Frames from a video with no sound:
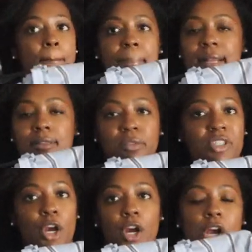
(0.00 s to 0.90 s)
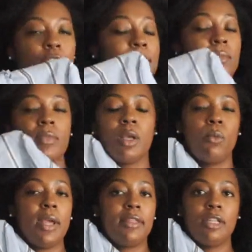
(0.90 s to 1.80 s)
pencil skirt,
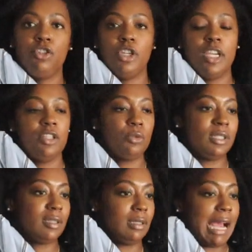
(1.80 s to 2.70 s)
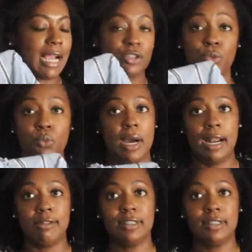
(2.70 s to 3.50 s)
with jeans, with slacks, whatever.